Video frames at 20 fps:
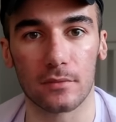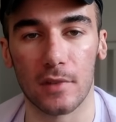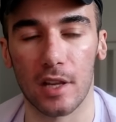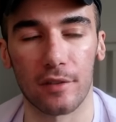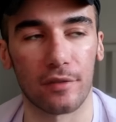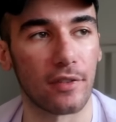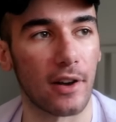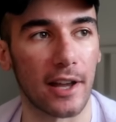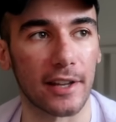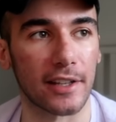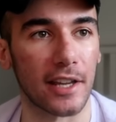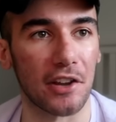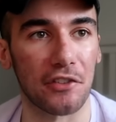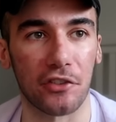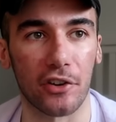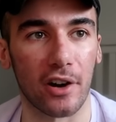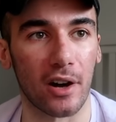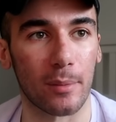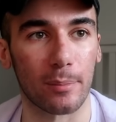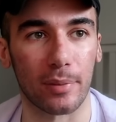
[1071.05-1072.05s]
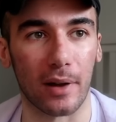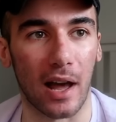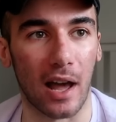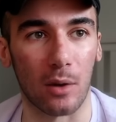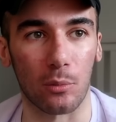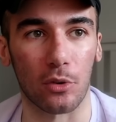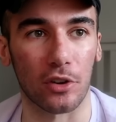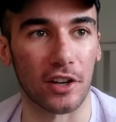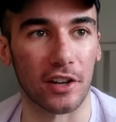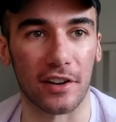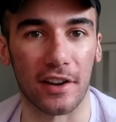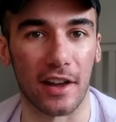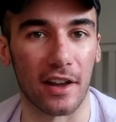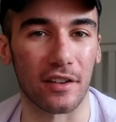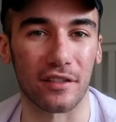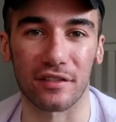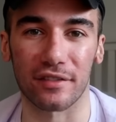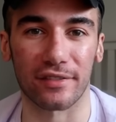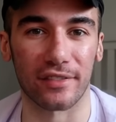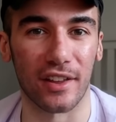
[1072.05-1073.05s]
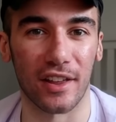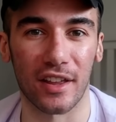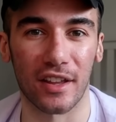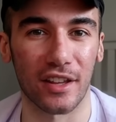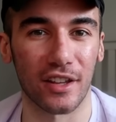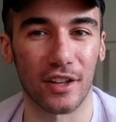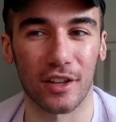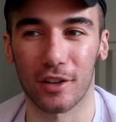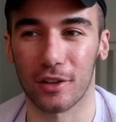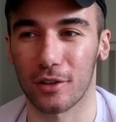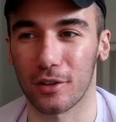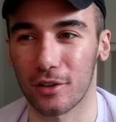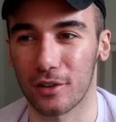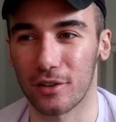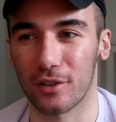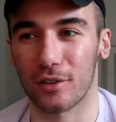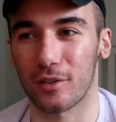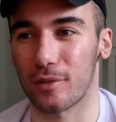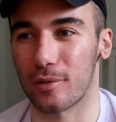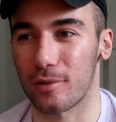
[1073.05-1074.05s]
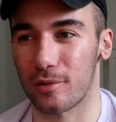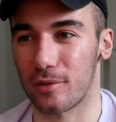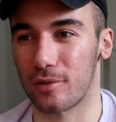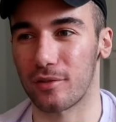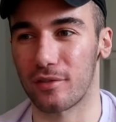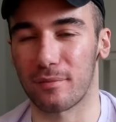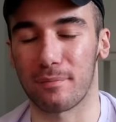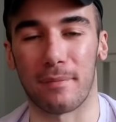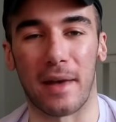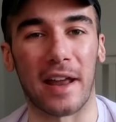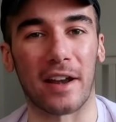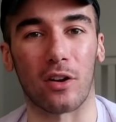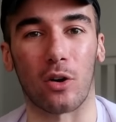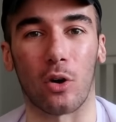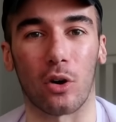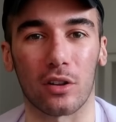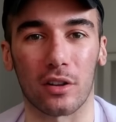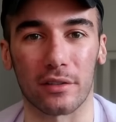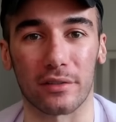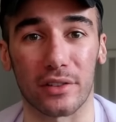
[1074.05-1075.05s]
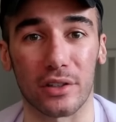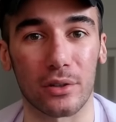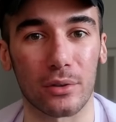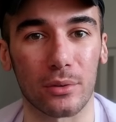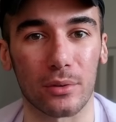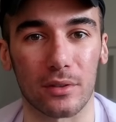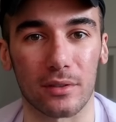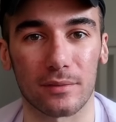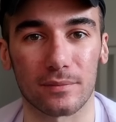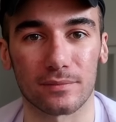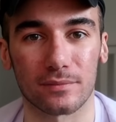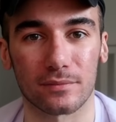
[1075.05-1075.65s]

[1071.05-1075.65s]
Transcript: If I gave up, I wouldn't have met all of you.